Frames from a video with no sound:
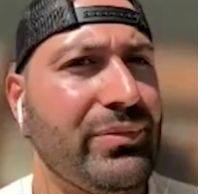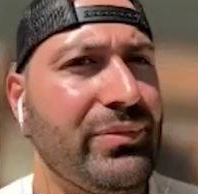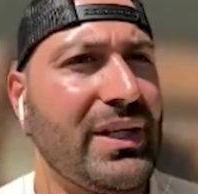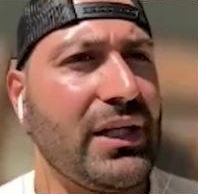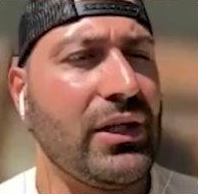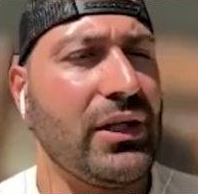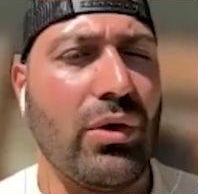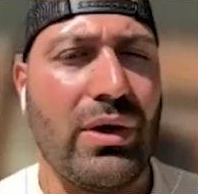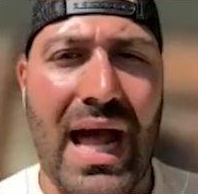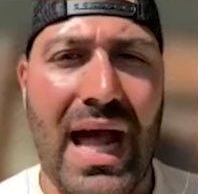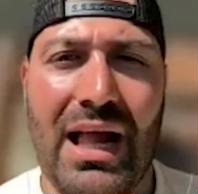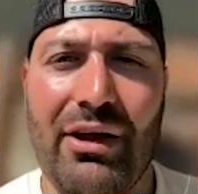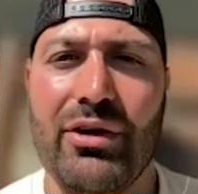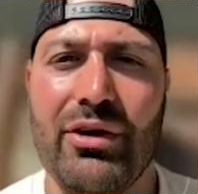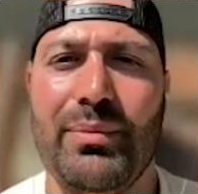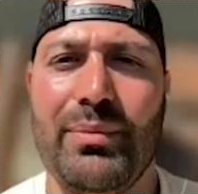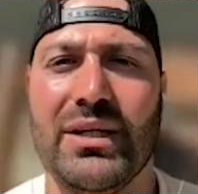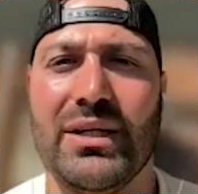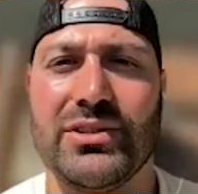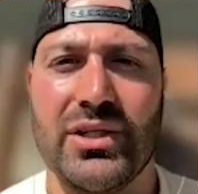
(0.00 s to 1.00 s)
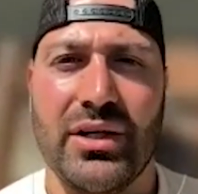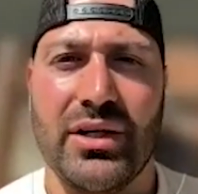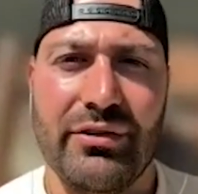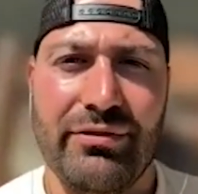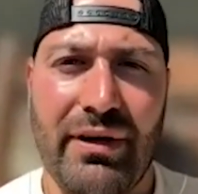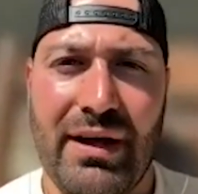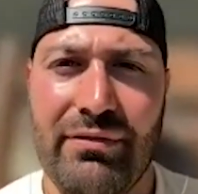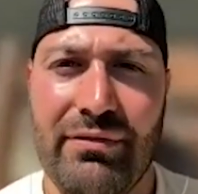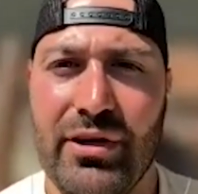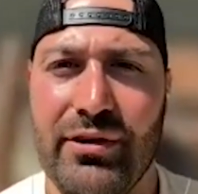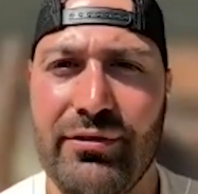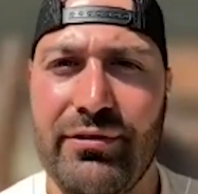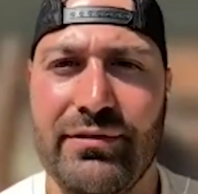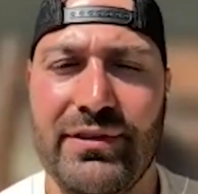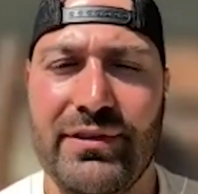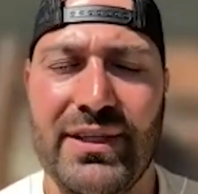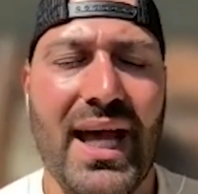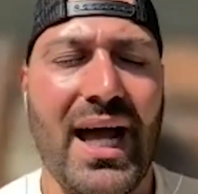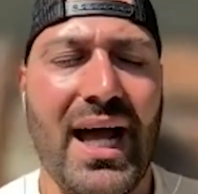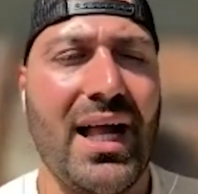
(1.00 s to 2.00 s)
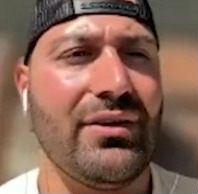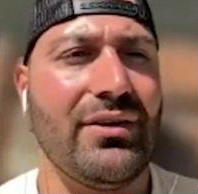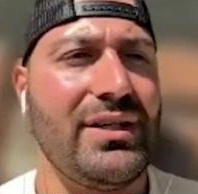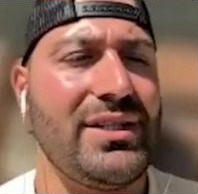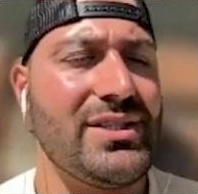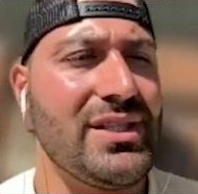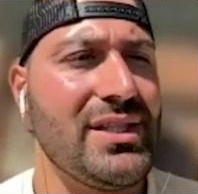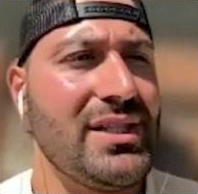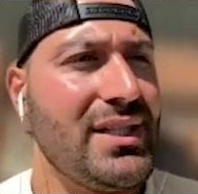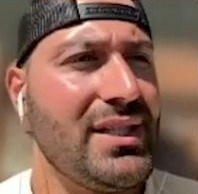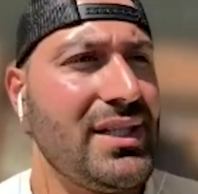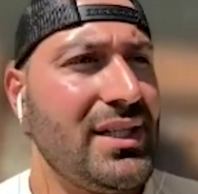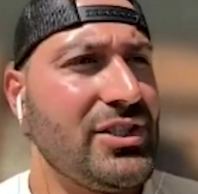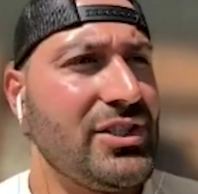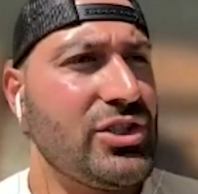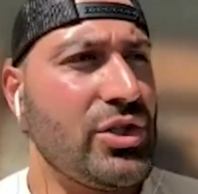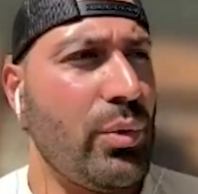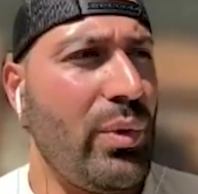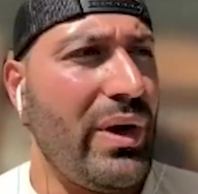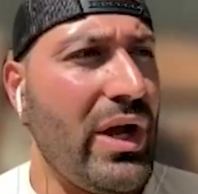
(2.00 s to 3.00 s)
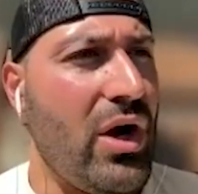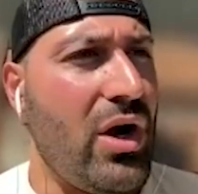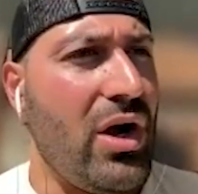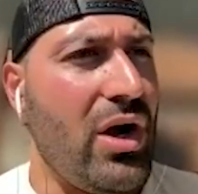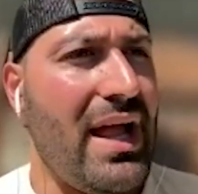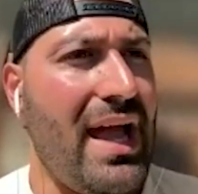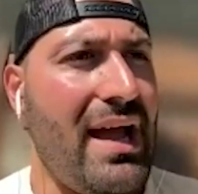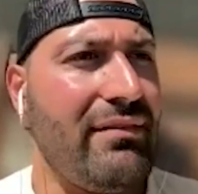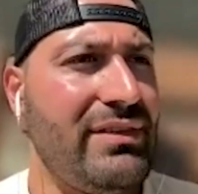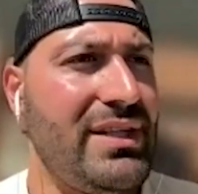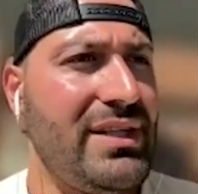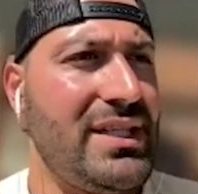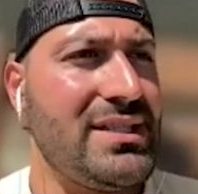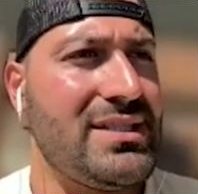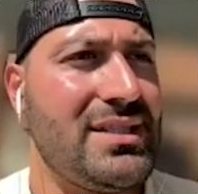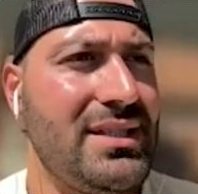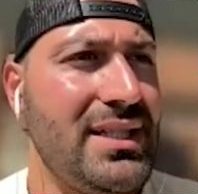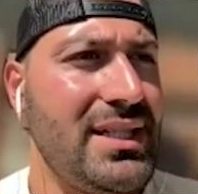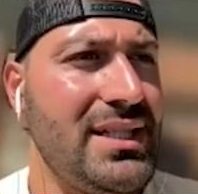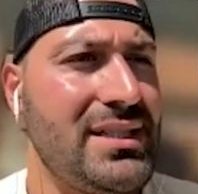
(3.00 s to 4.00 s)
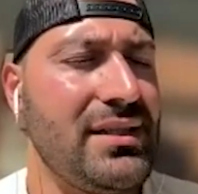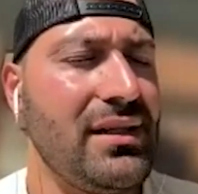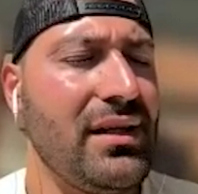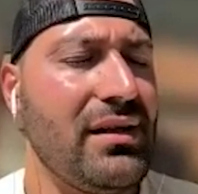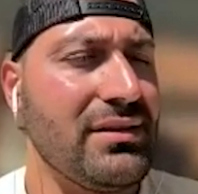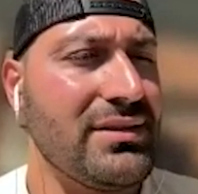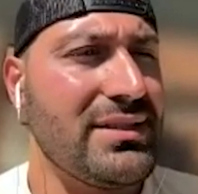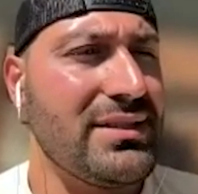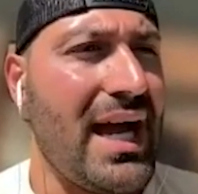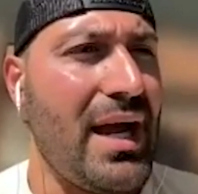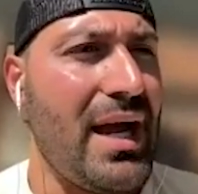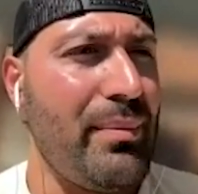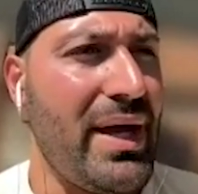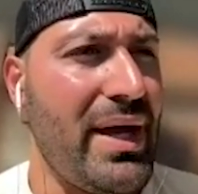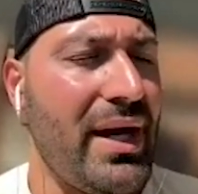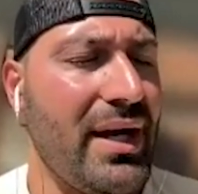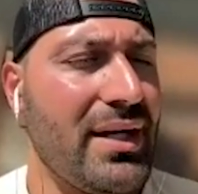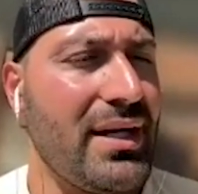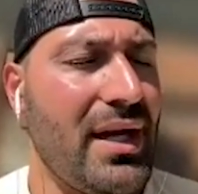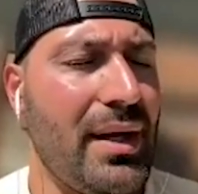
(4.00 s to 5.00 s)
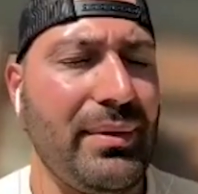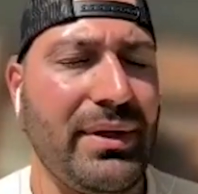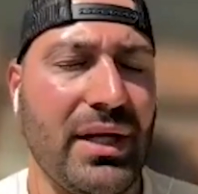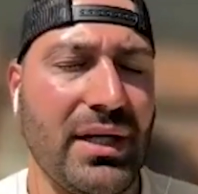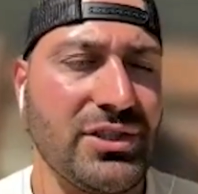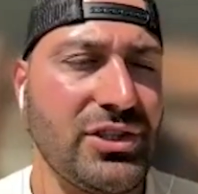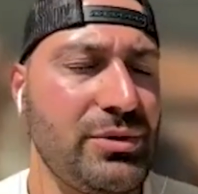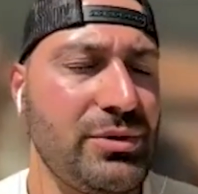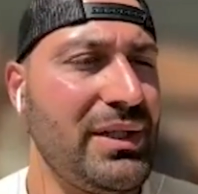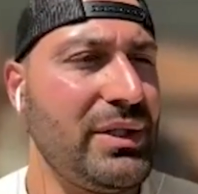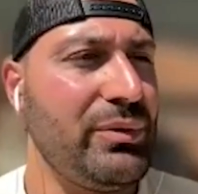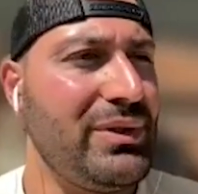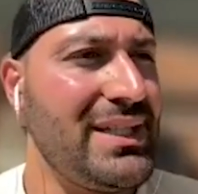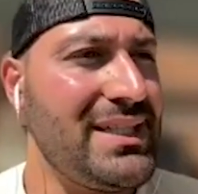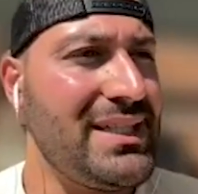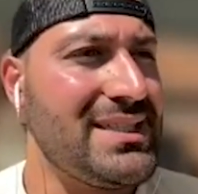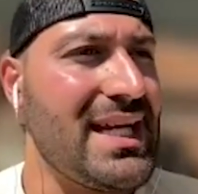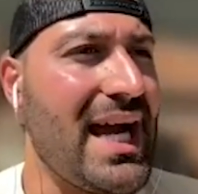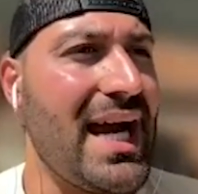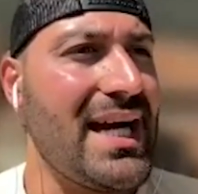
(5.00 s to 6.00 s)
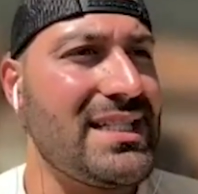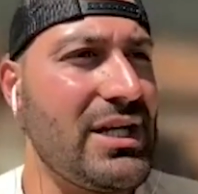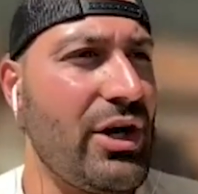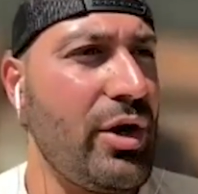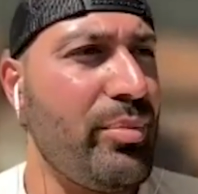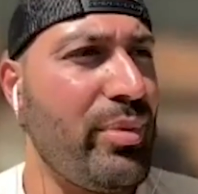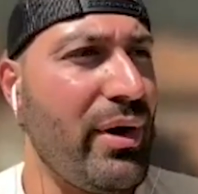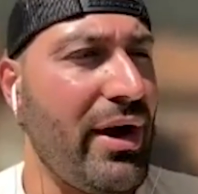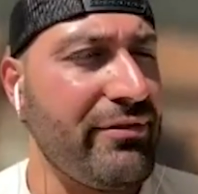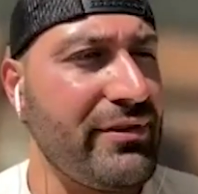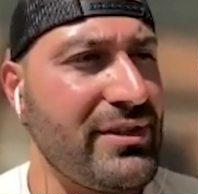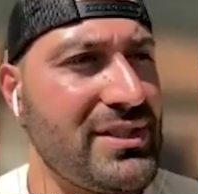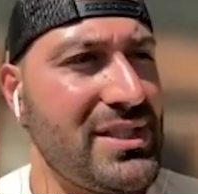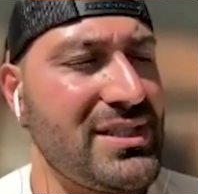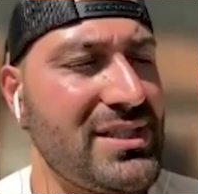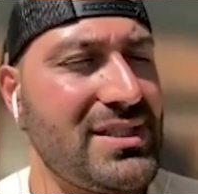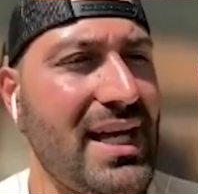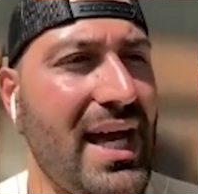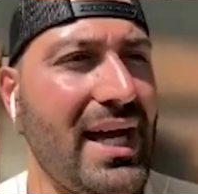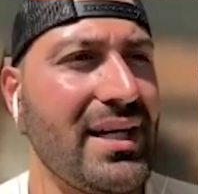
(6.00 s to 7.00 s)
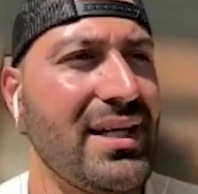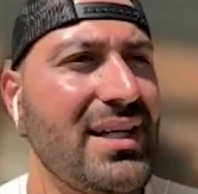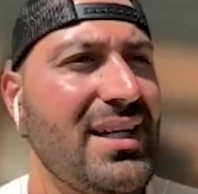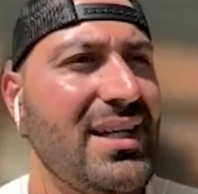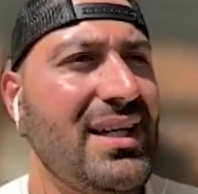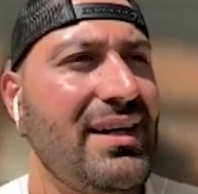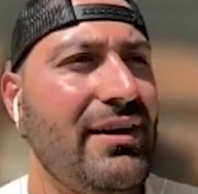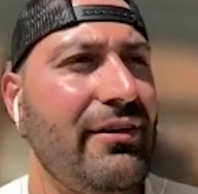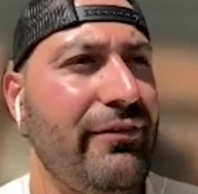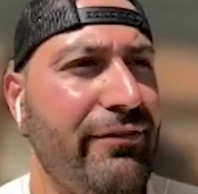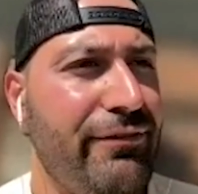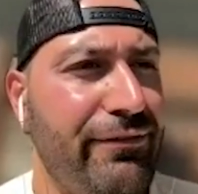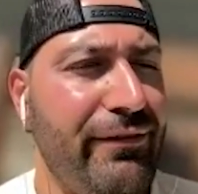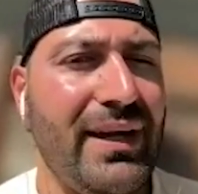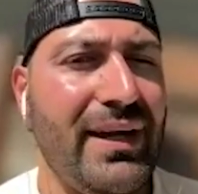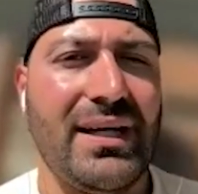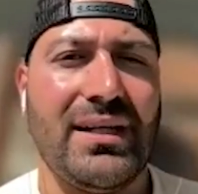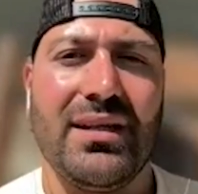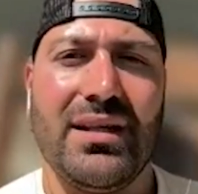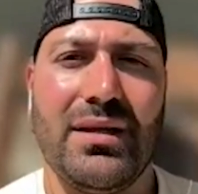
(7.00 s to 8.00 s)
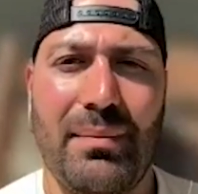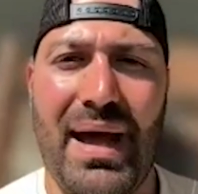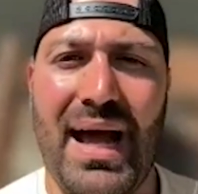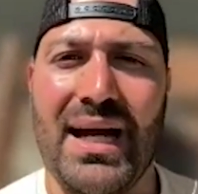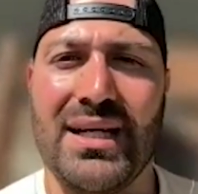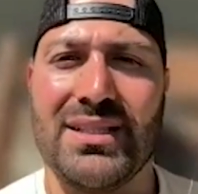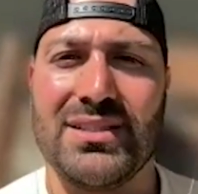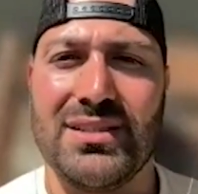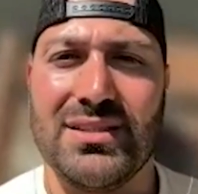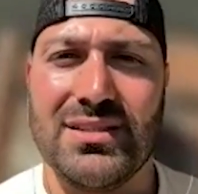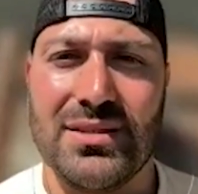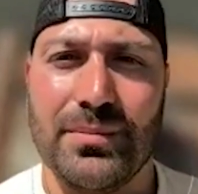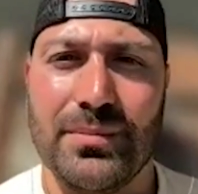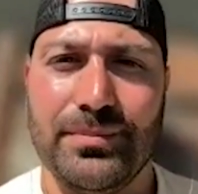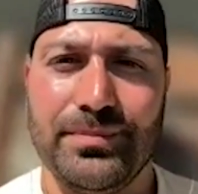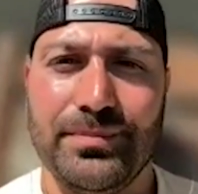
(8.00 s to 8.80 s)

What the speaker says: Low calorie meals under 550 calories. So we all have these little these dietary preferences that fit the masses.